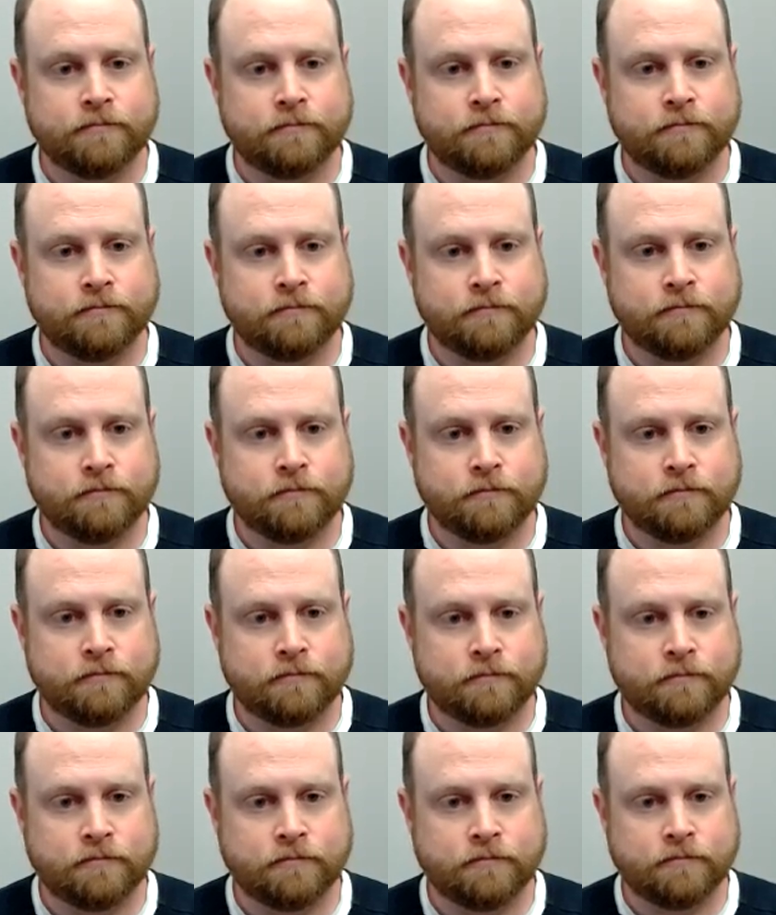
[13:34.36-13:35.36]

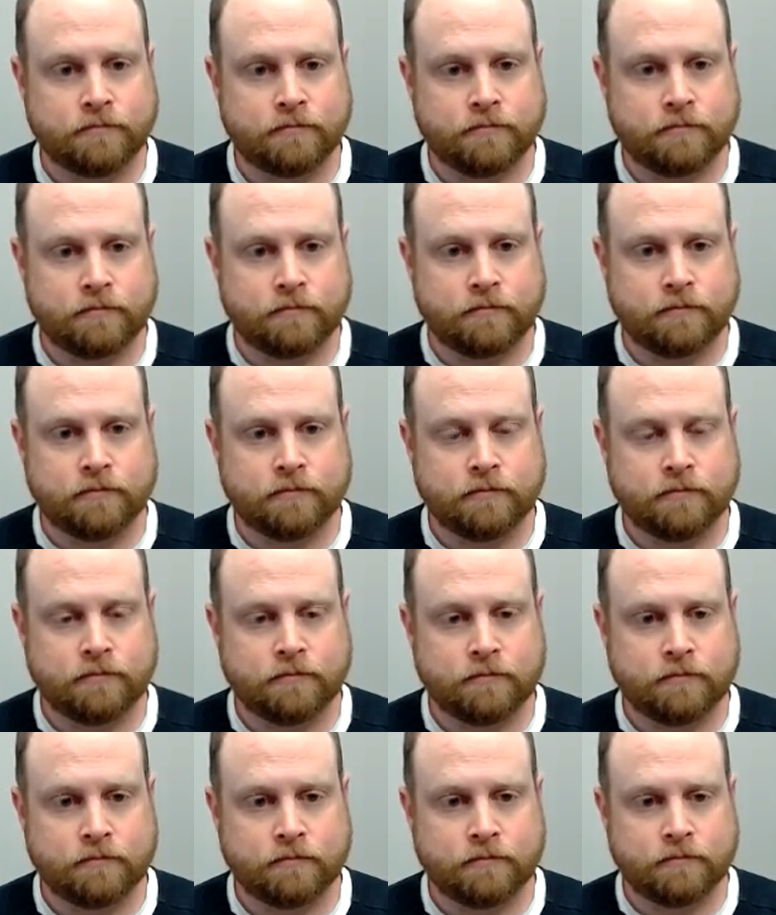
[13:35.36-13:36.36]

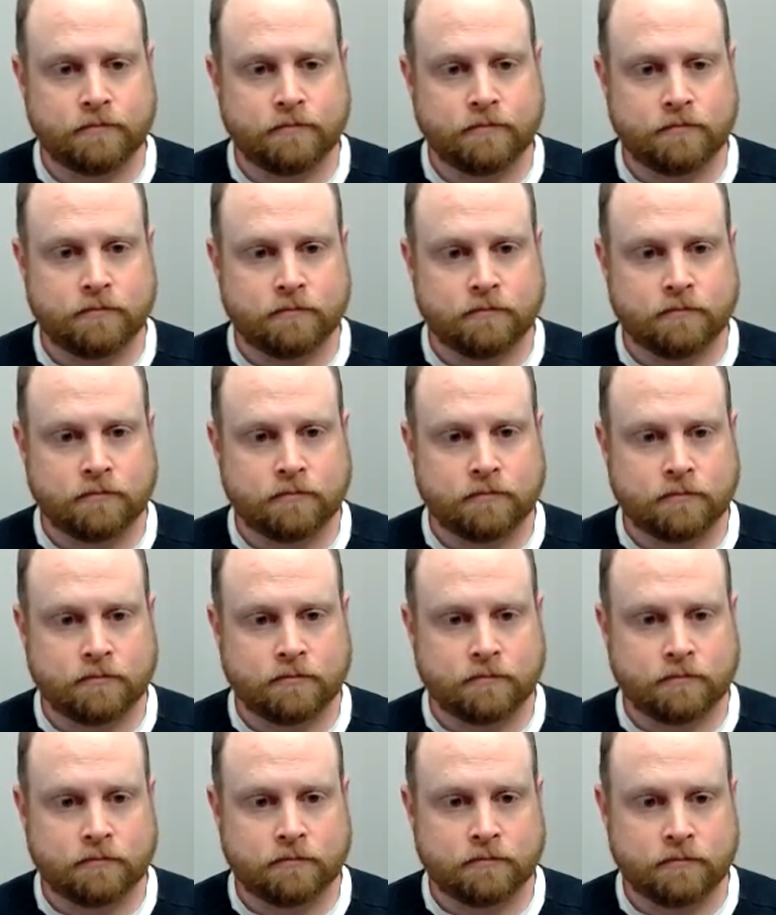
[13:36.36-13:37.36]

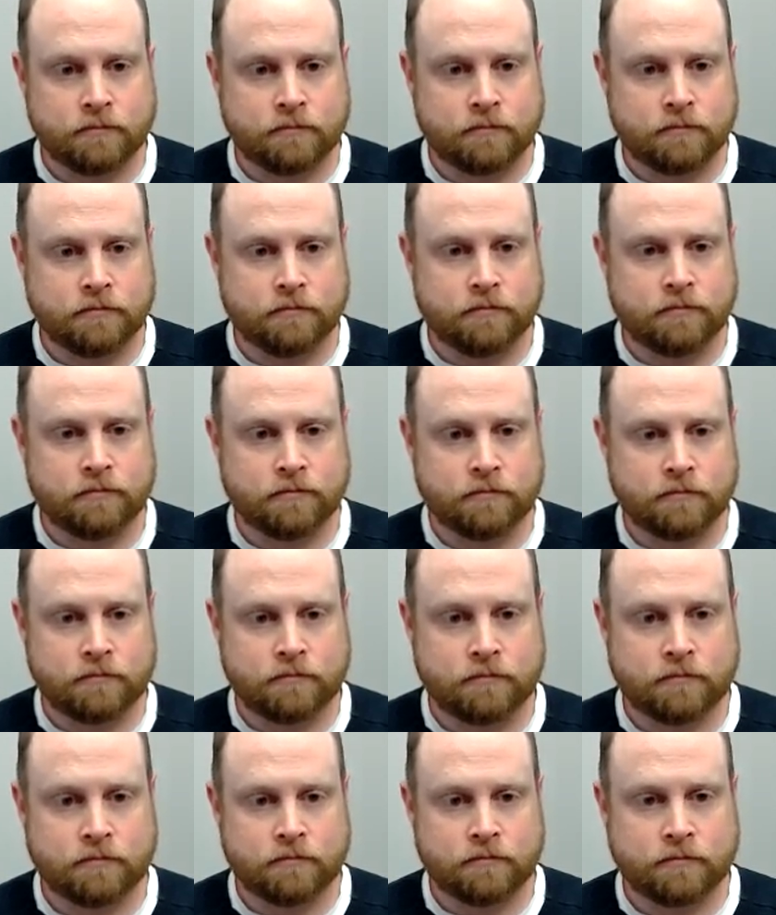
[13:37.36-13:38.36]

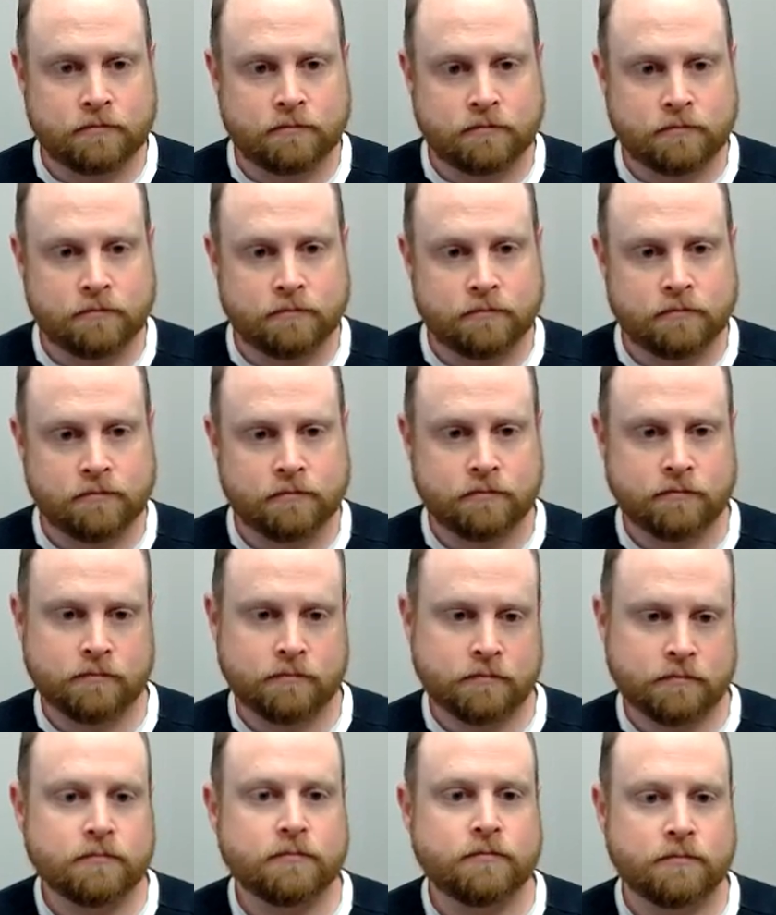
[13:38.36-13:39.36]

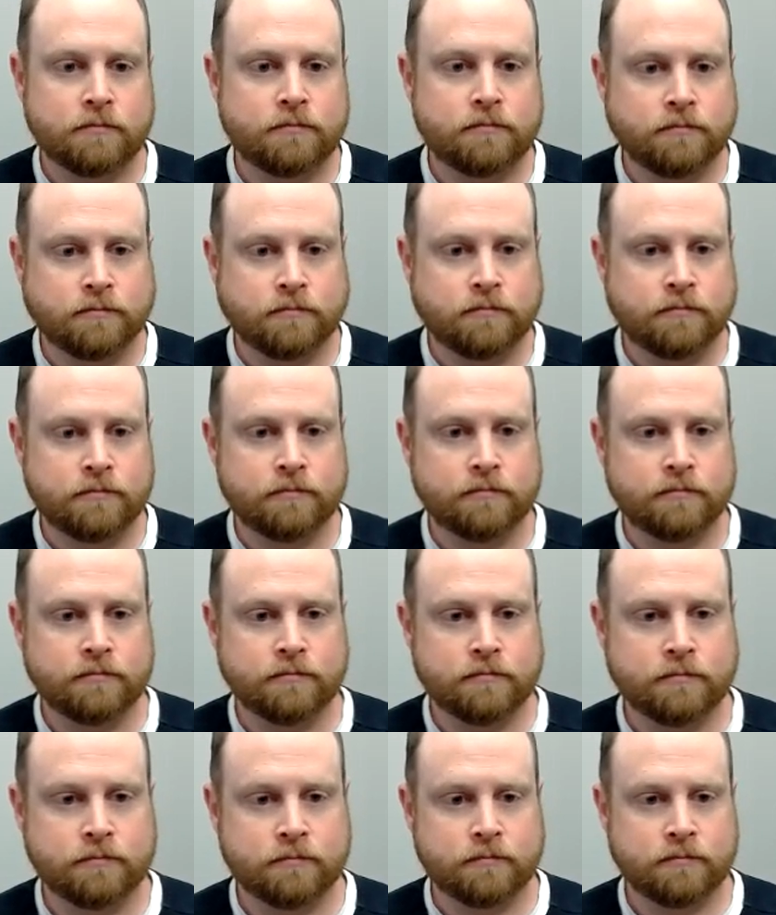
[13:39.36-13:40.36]
The person shown says nothing.